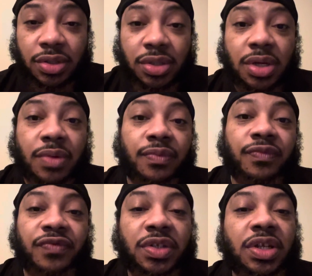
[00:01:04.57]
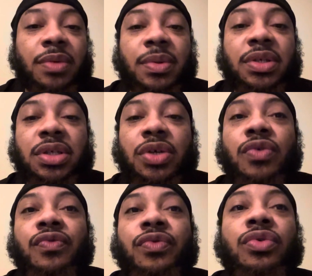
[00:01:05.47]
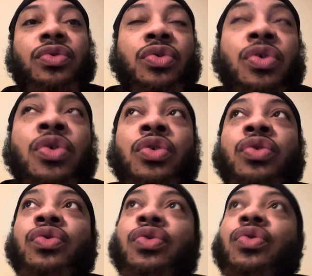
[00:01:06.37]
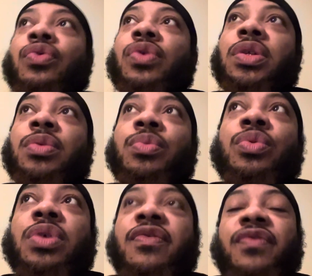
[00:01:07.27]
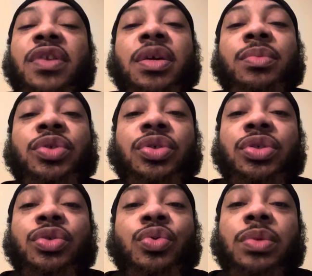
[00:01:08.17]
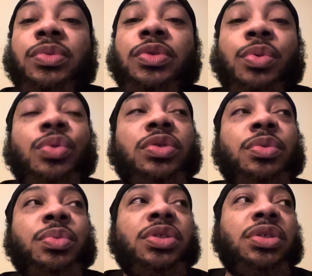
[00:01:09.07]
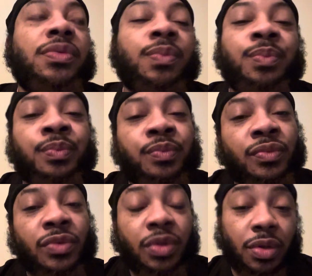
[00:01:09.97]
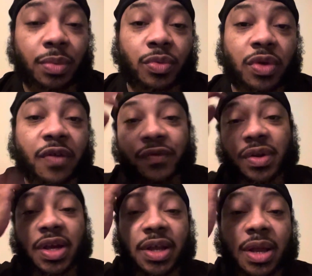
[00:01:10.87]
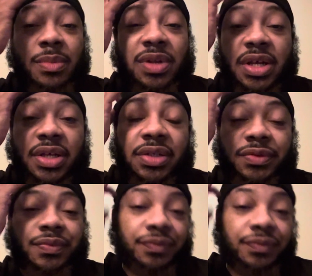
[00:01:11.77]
and I'm feeling like myself, or, the more I feel like I'm turning into who I'm supposed to be, the more I feel like I'm letting